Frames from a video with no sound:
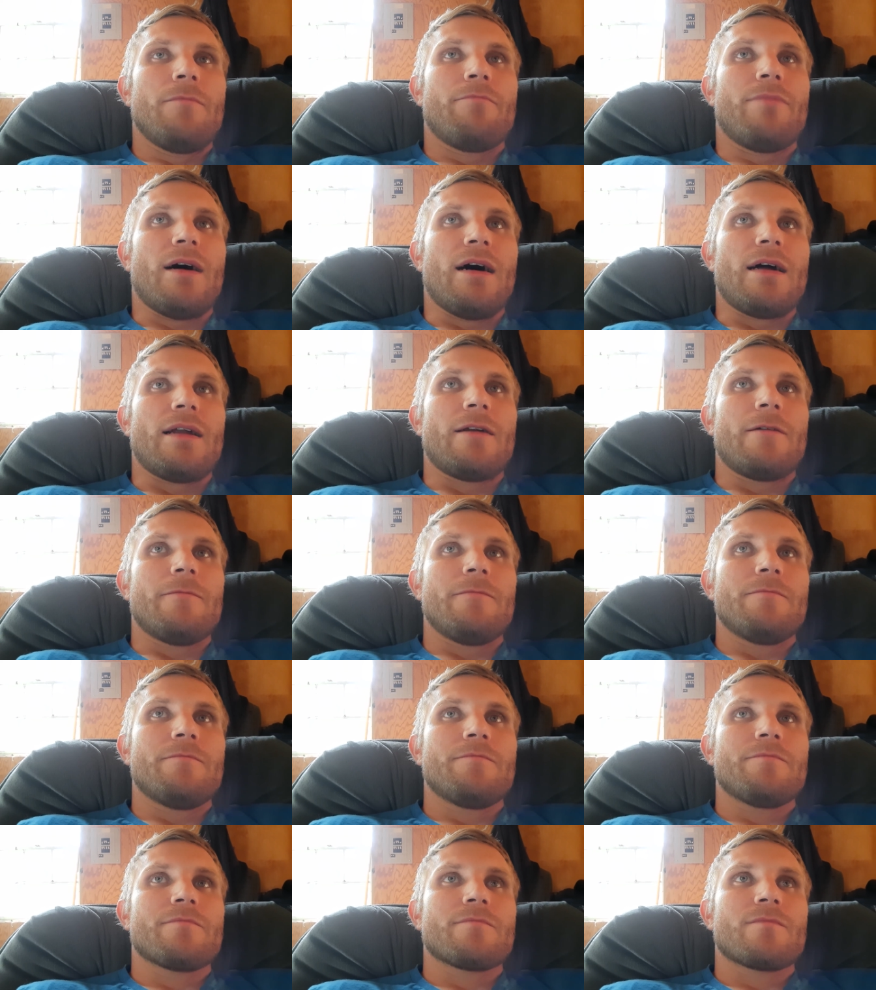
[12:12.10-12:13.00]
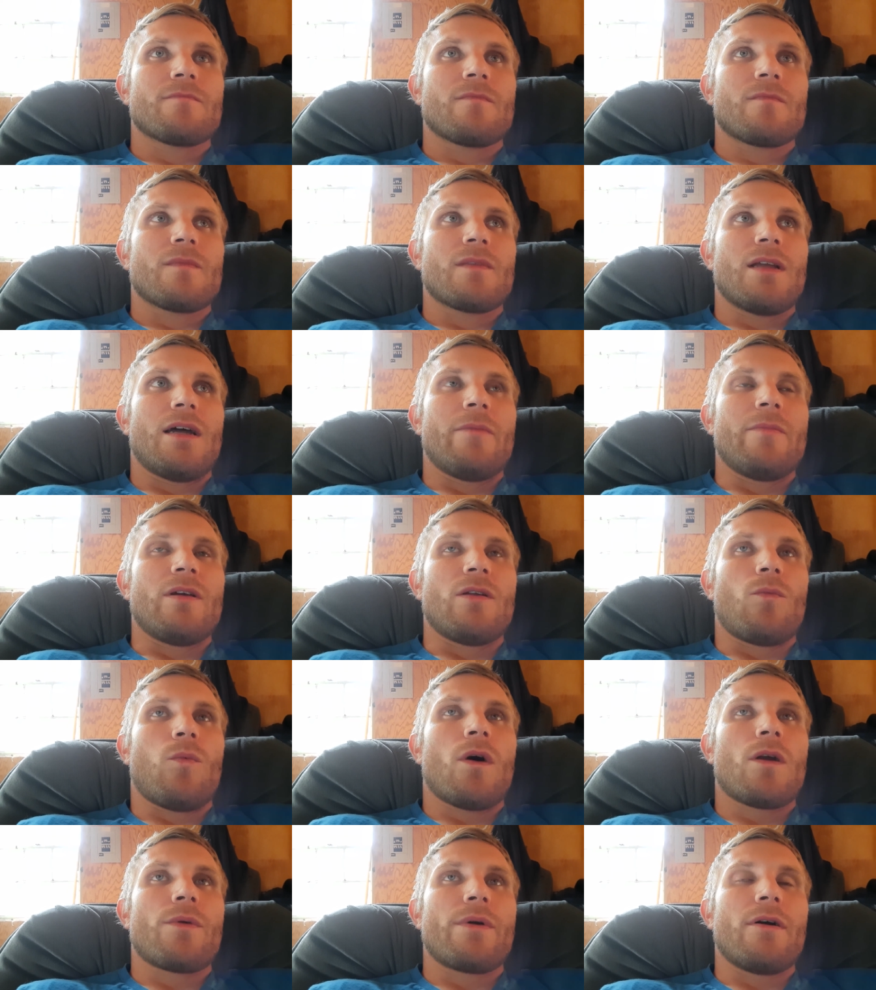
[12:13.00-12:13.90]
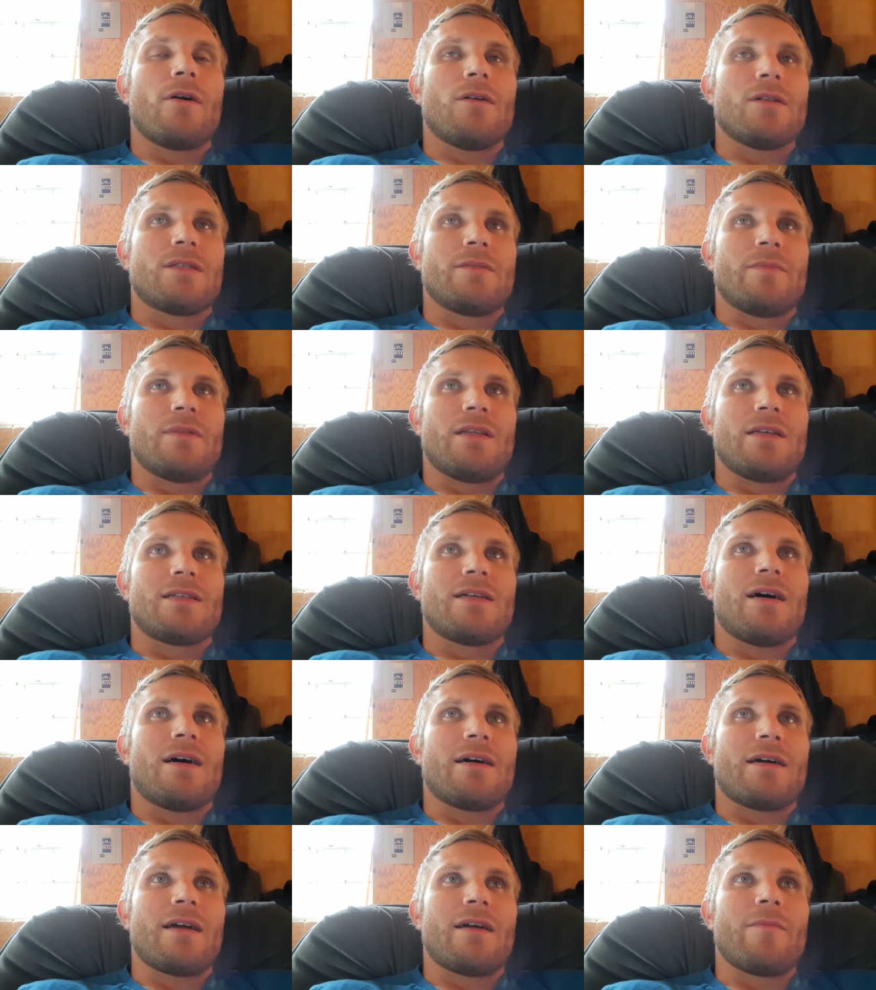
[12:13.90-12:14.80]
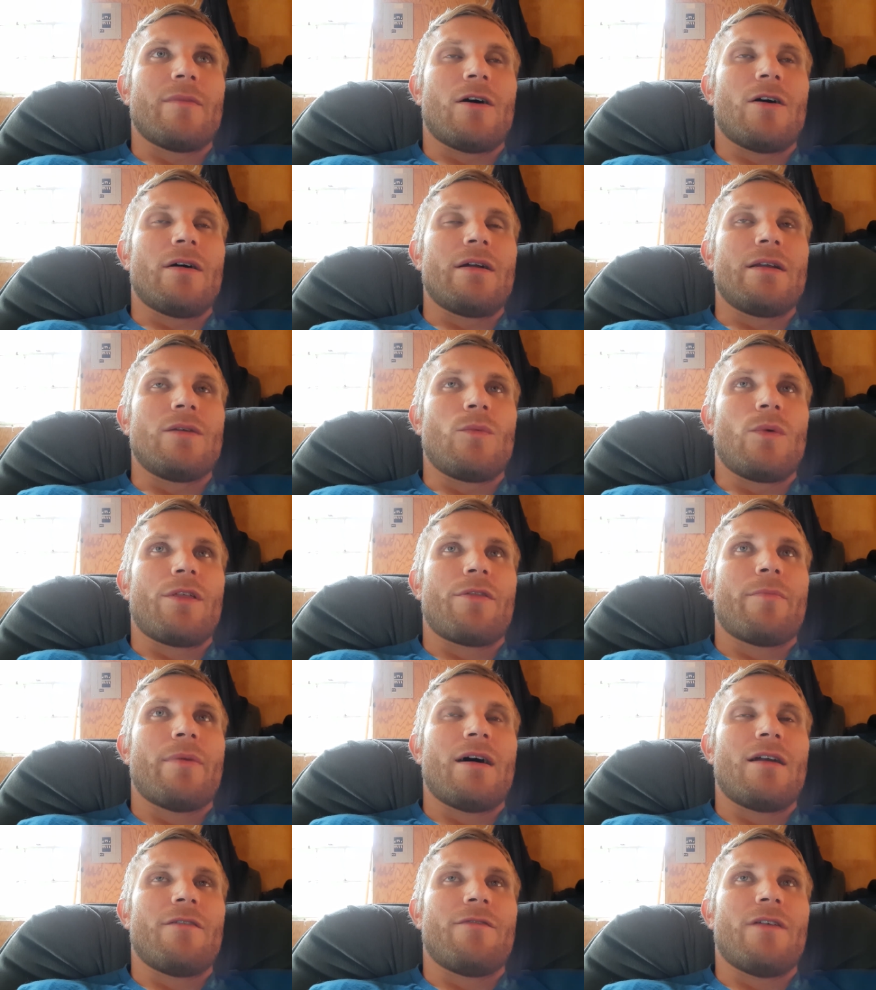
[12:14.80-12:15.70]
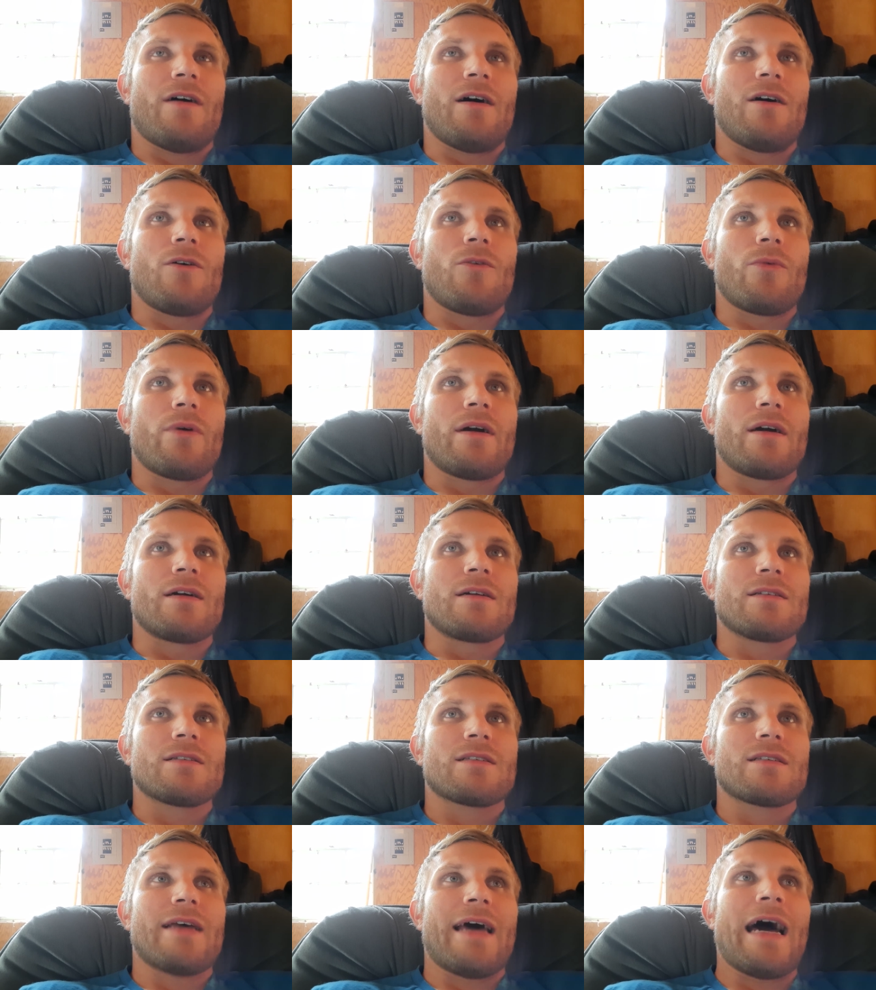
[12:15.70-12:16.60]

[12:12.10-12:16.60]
But, I mean, what are we ultimately talking about with pedophile rings?